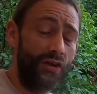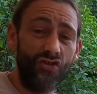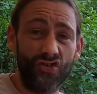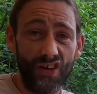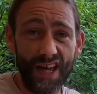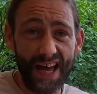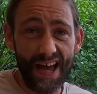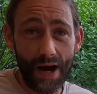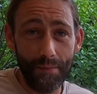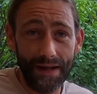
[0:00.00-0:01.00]
So
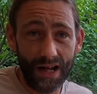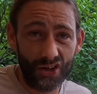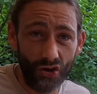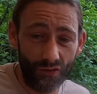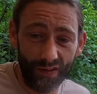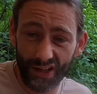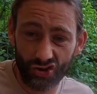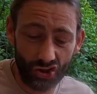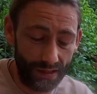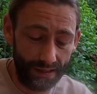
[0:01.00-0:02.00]
yeah, I mean, I could have
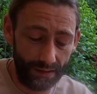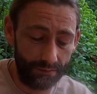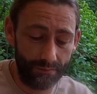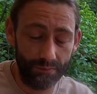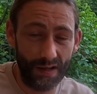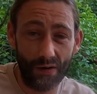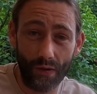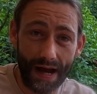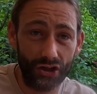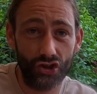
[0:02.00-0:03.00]
literally,
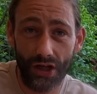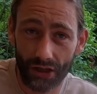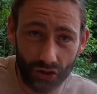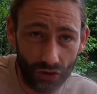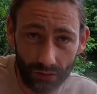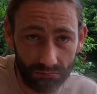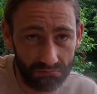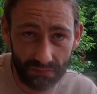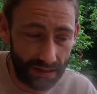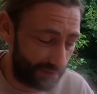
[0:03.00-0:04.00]
well, actually I couldn't
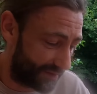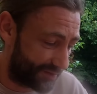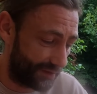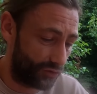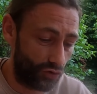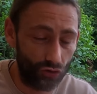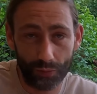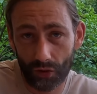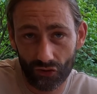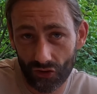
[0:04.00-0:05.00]
eat this indoors
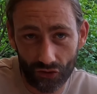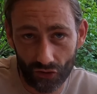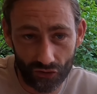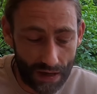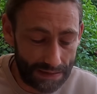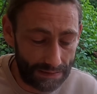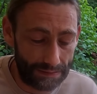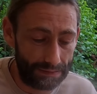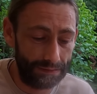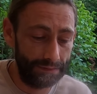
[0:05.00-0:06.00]
because, as I said
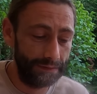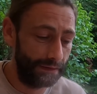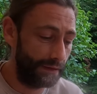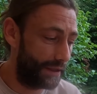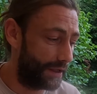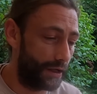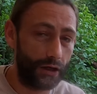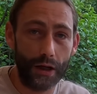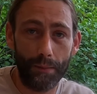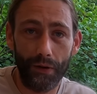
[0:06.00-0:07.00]
a
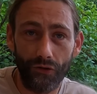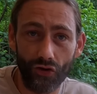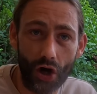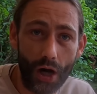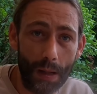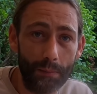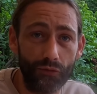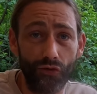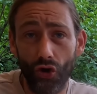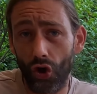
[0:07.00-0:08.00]
couple of
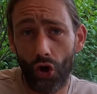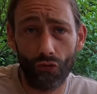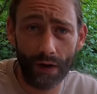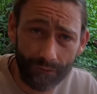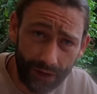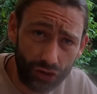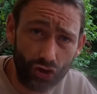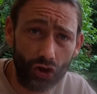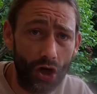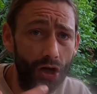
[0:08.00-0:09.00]
times, a lot of
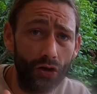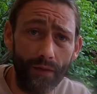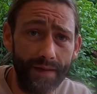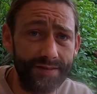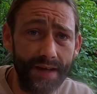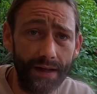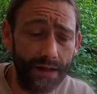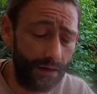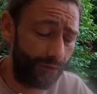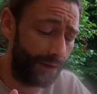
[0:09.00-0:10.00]
renovation going on, this, that and
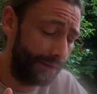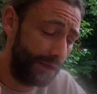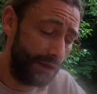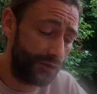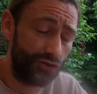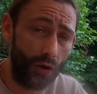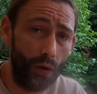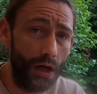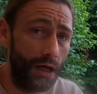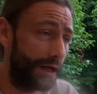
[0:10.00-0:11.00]
the other.
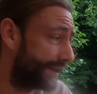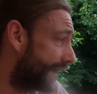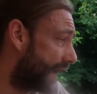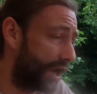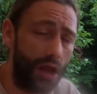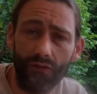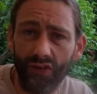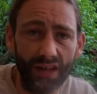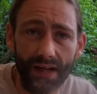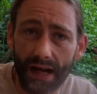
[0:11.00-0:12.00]
So yeah, I love
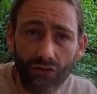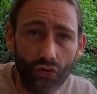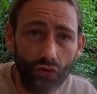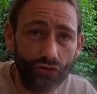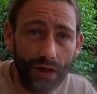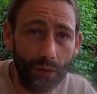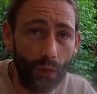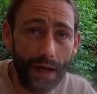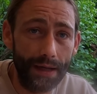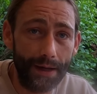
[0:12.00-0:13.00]
eating outdoors
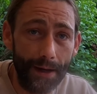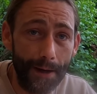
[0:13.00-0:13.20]
anyway.